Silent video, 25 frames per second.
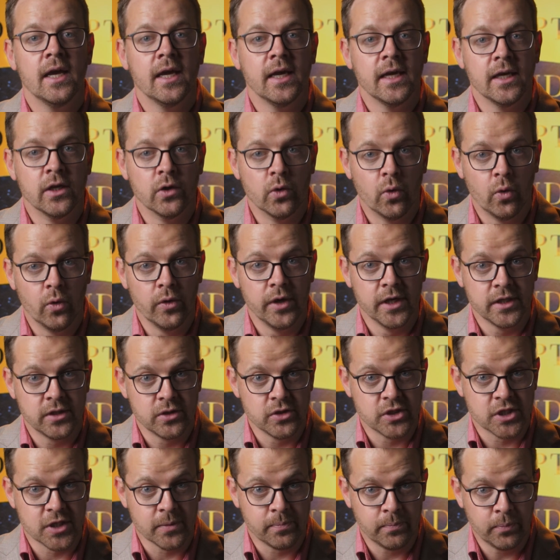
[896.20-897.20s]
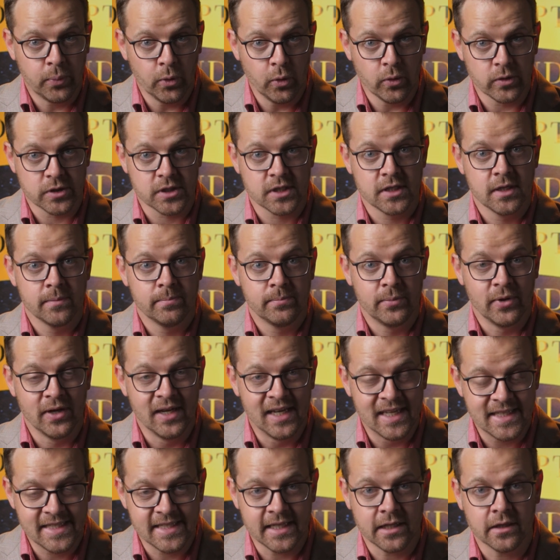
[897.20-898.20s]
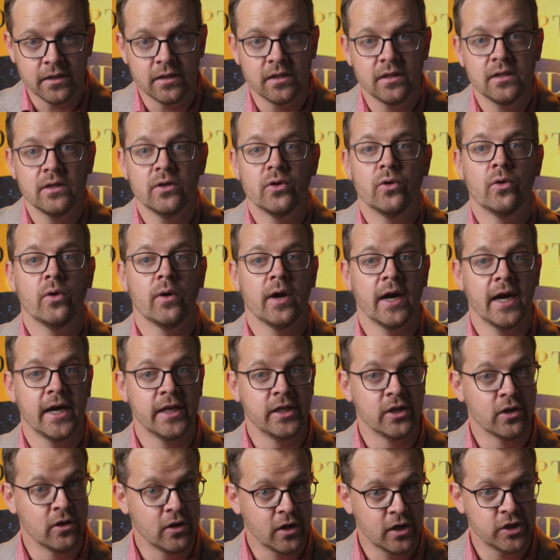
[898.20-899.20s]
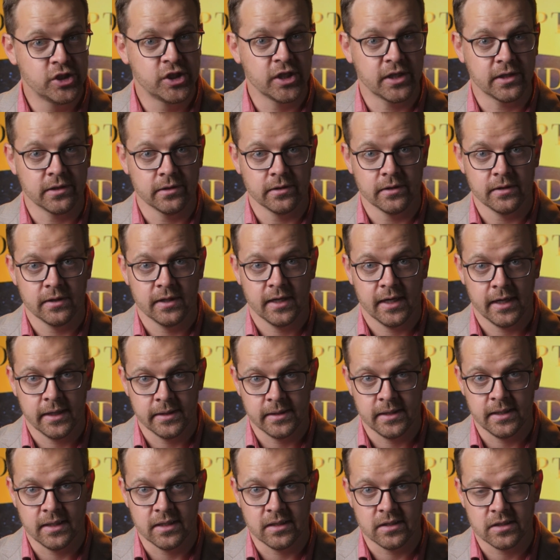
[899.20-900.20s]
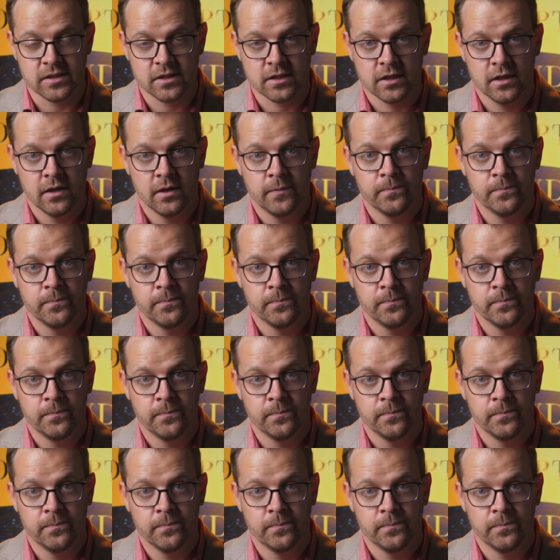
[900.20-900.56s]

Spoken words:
in order to support political or ideological ideas.